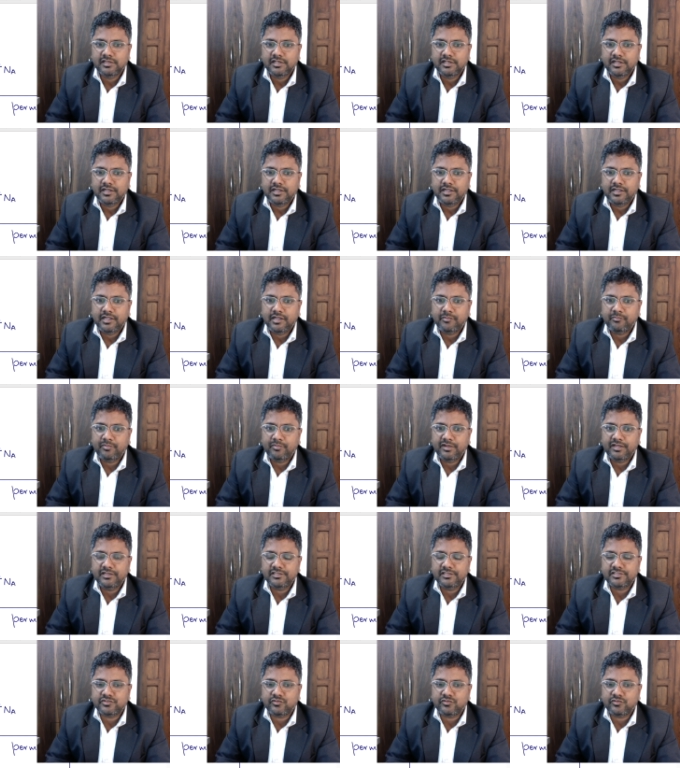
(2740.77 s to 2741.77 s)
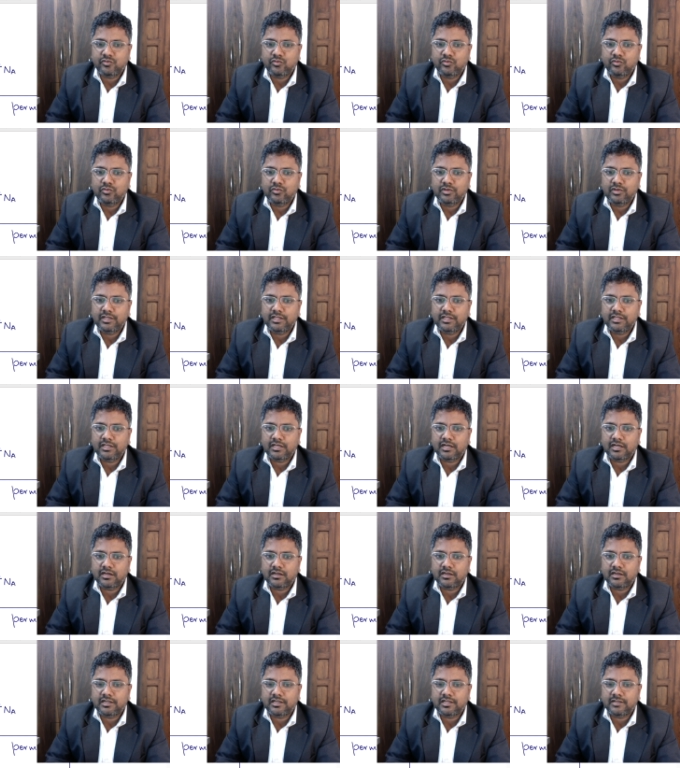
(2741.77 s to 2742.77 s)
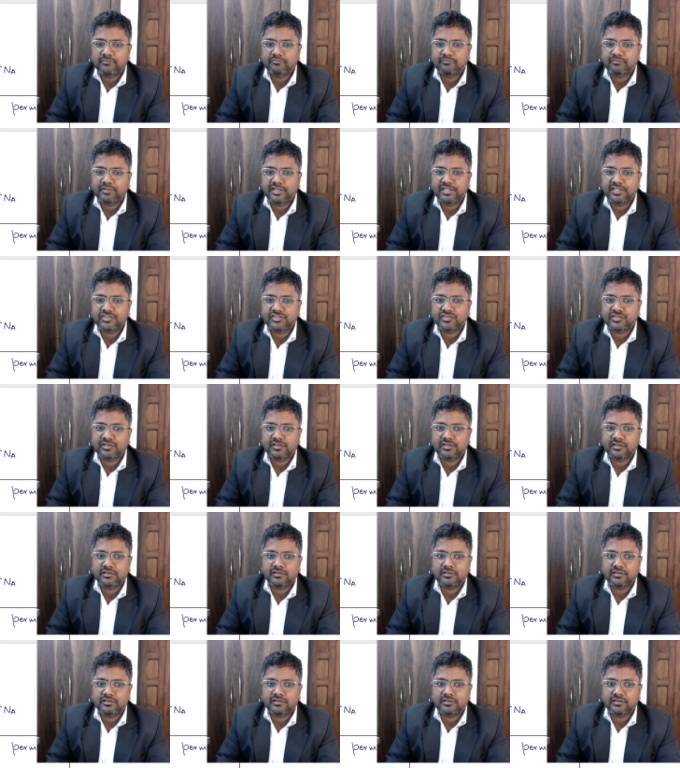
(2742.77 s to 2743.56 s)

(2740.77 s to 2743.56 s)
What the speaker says: depends only on temperature